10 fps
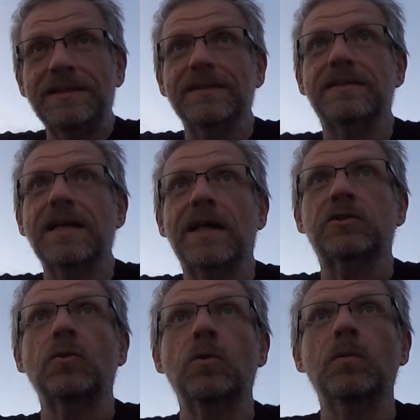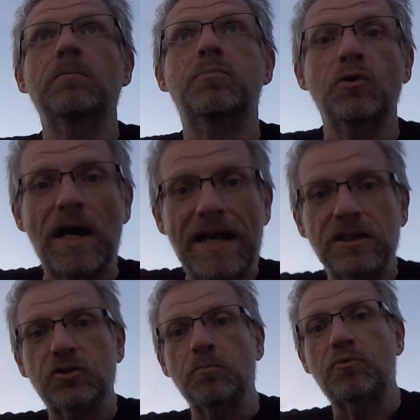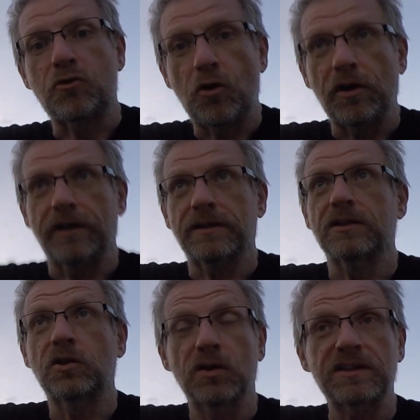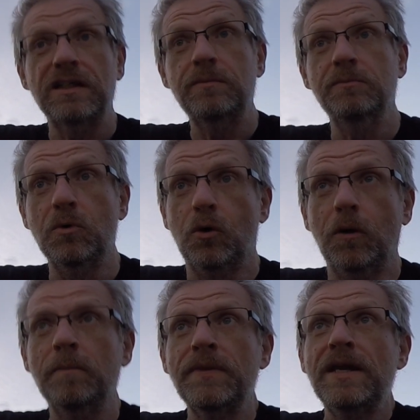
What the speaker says: is the actual brand product. It costs a little bit more,